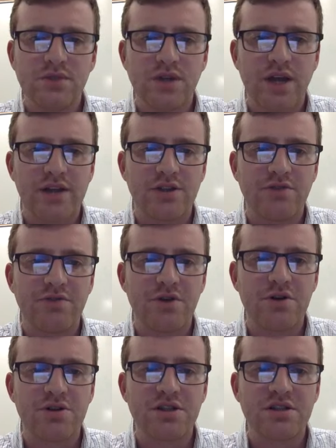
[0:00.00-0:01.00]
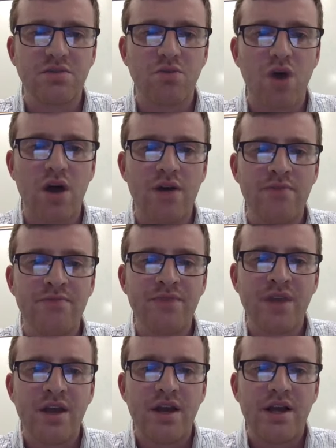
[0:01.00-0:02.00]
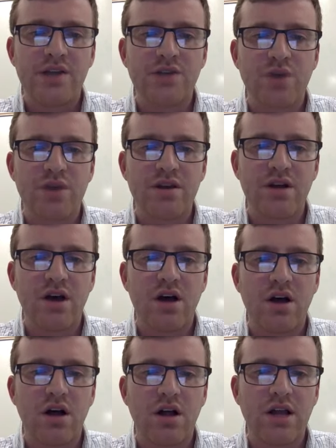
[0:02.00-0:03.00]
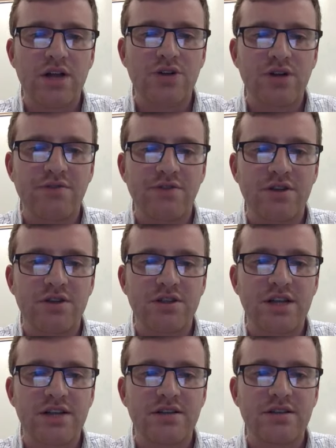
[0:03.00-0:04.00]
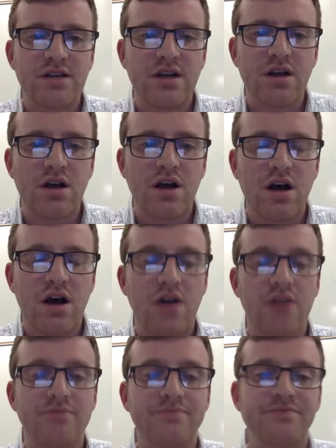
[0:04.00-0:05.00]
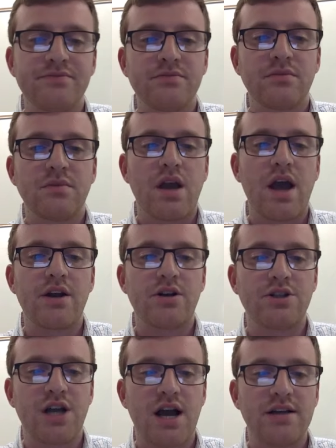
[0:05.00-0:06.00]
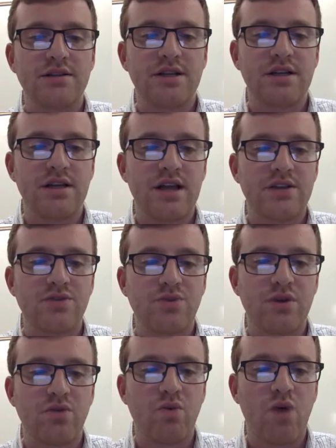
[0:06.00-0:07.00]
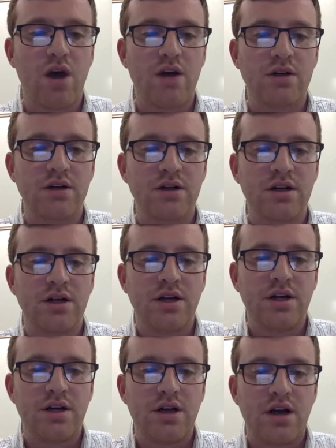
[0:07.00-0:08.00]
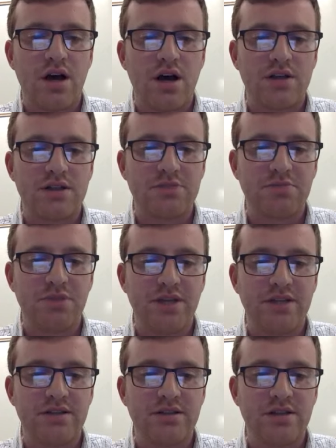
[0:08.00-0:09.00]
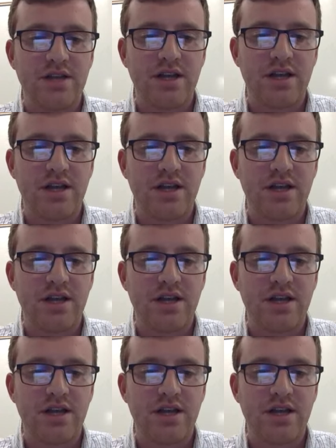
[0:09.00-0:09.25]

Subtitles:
Okay, so photosystem 1 is when the electron first gets energized, and that's when water splits